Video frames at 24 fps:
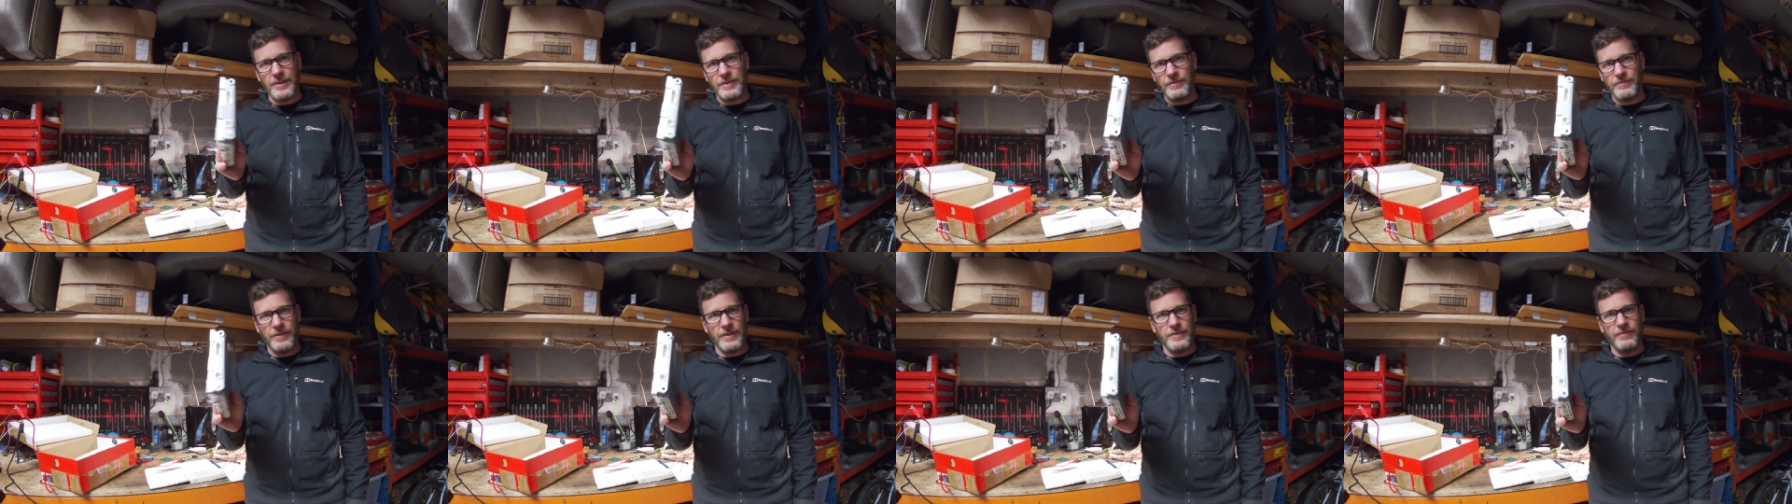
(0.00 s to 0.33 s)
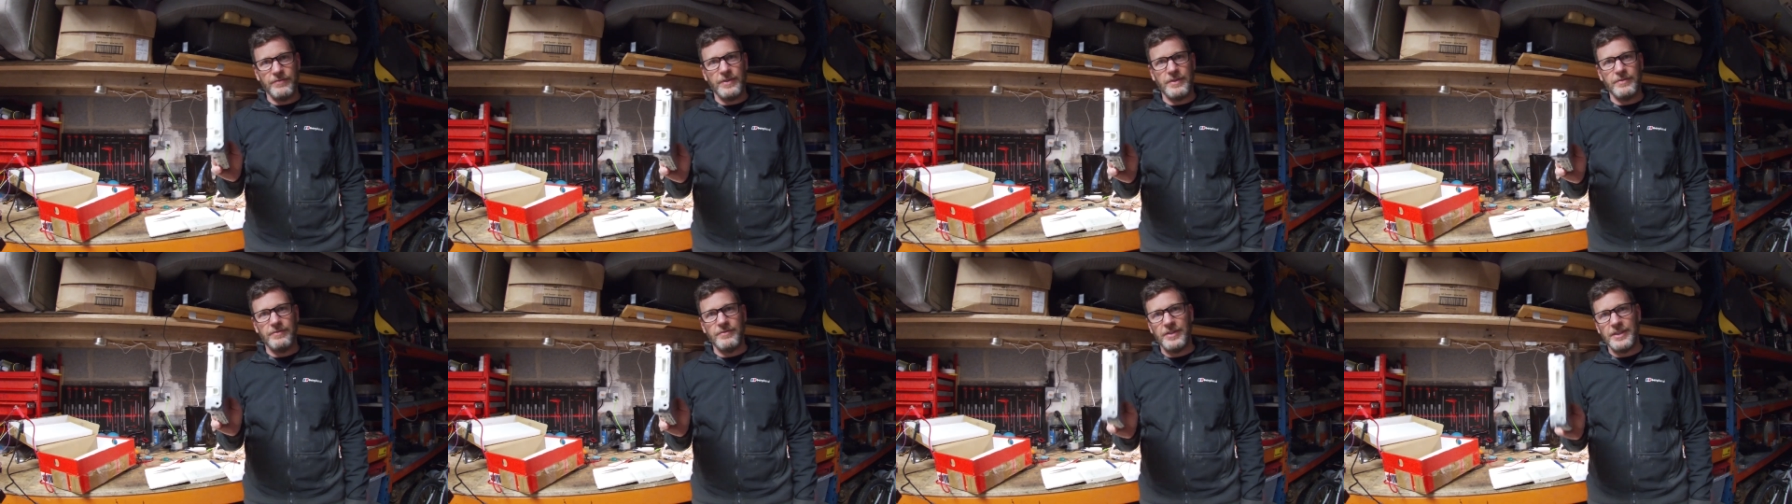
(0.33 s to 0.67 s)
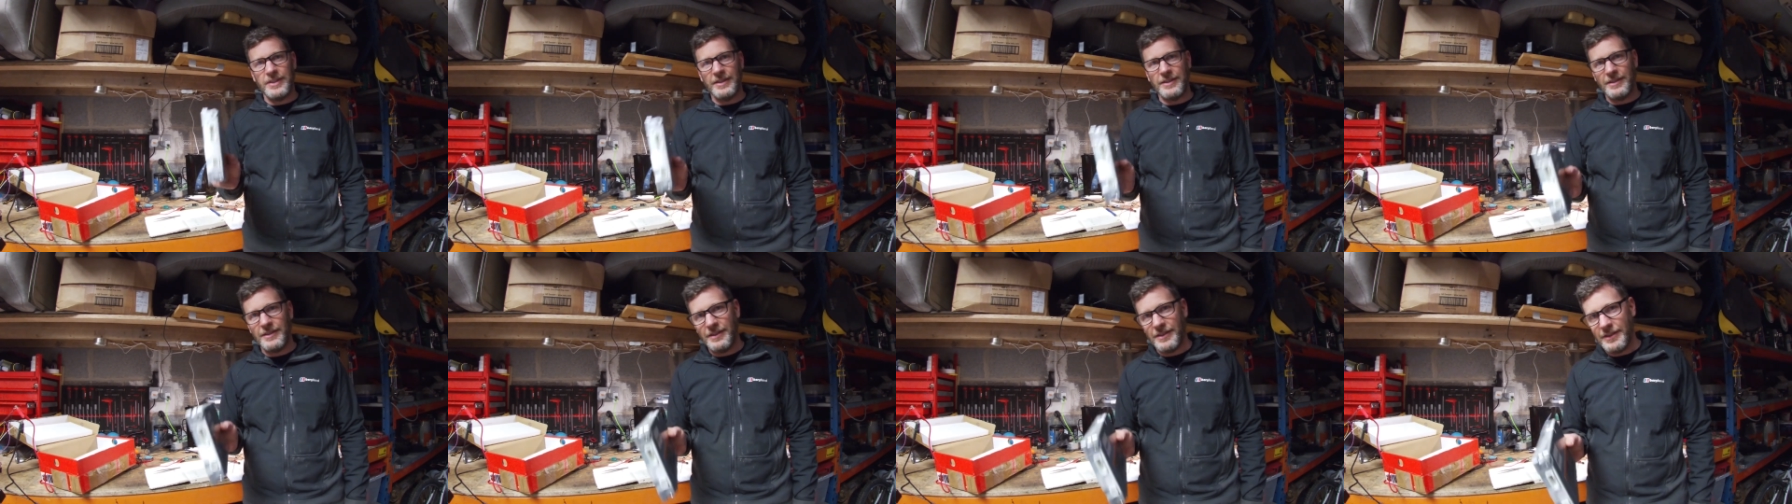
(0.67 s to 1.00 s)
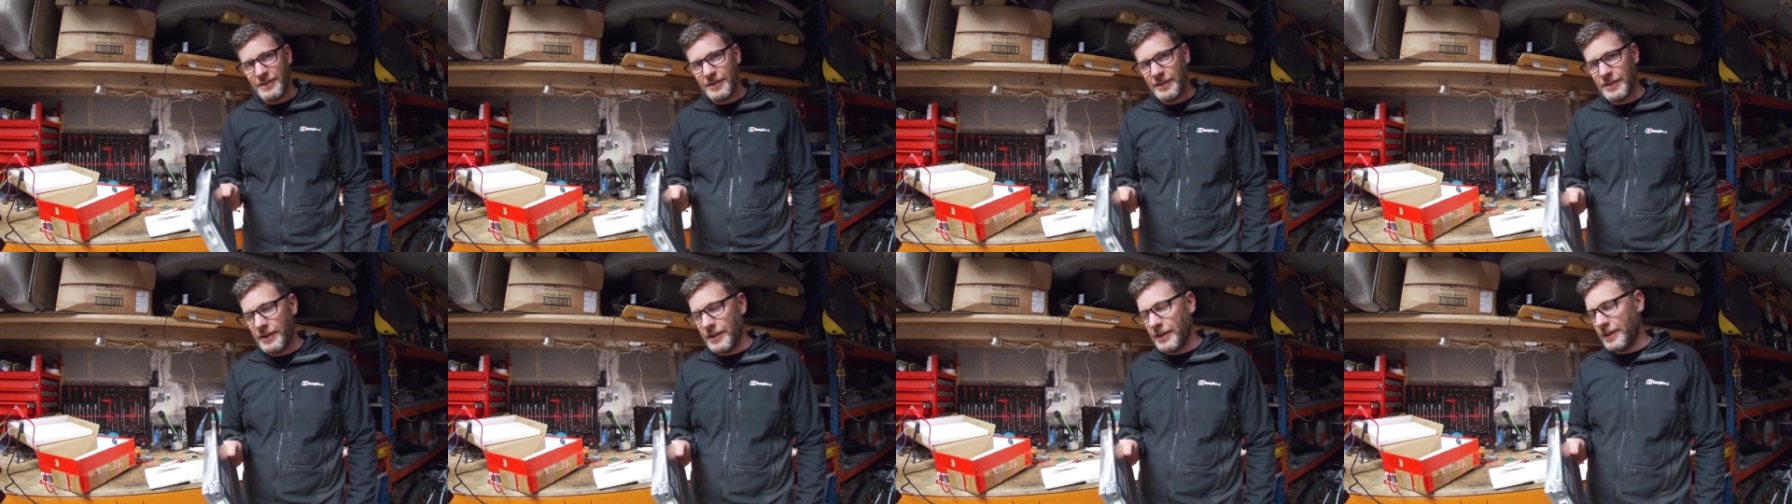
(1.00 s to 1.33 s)
fit, fit, fit, fit
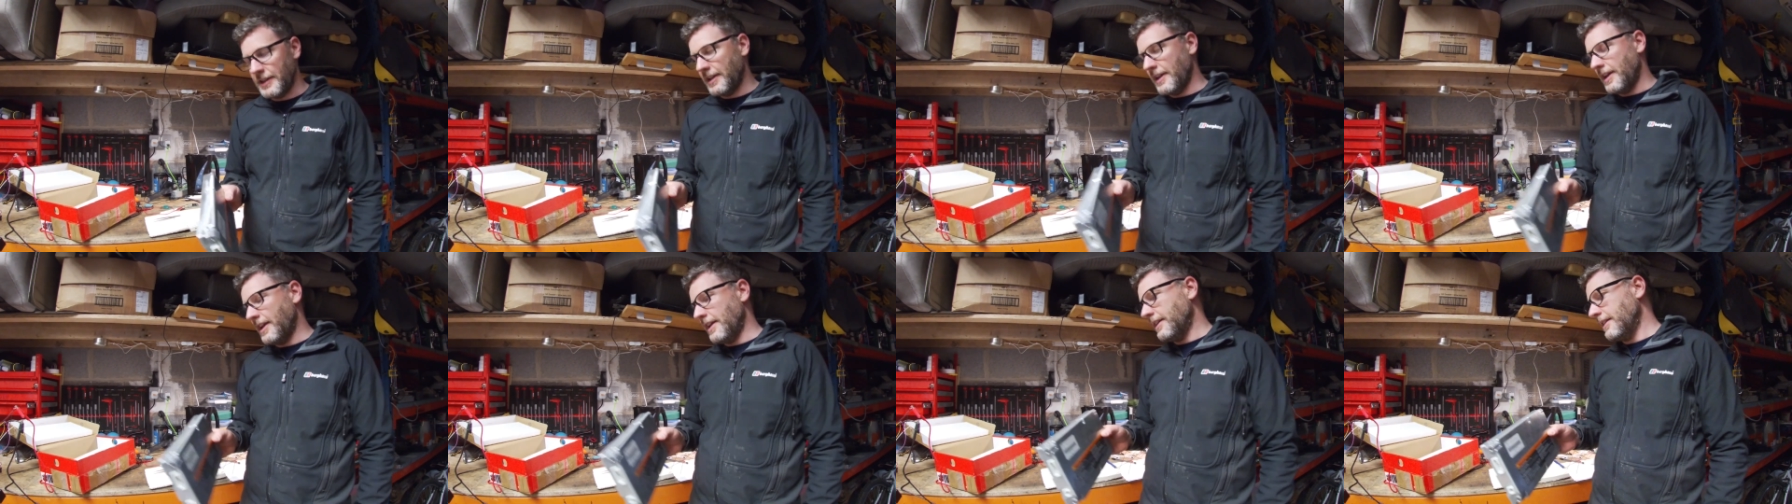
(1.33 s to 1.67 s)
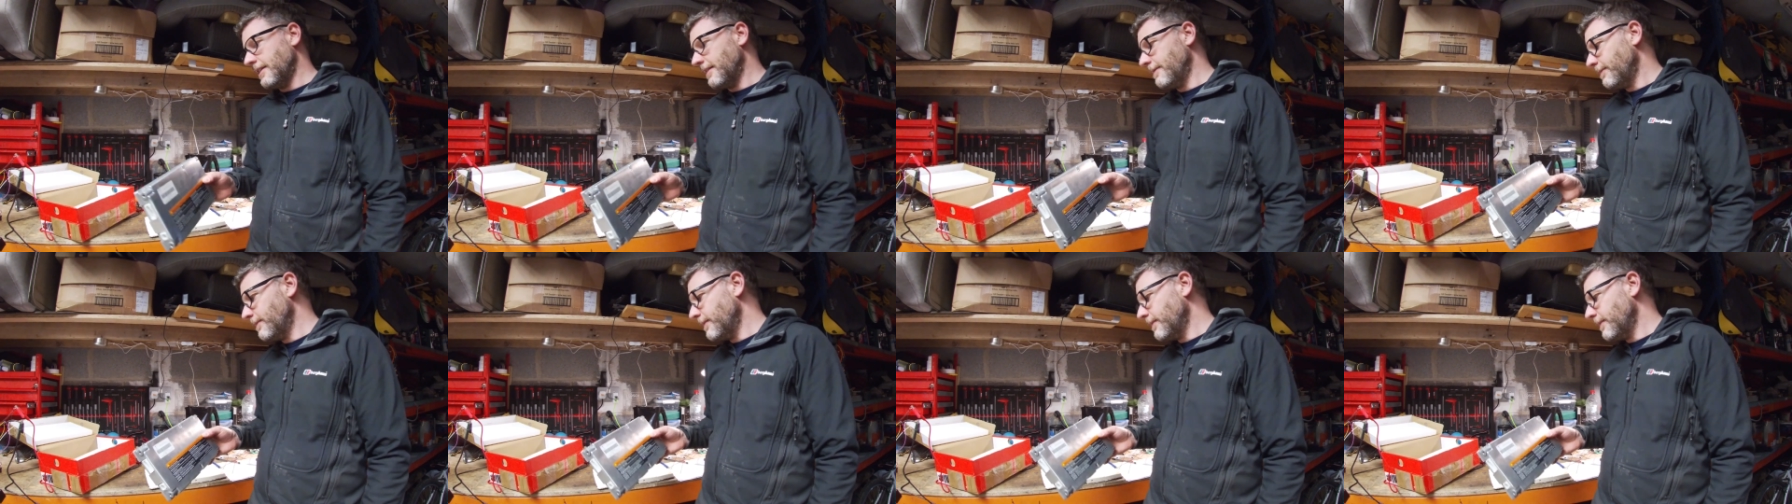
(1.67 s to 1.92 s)
again.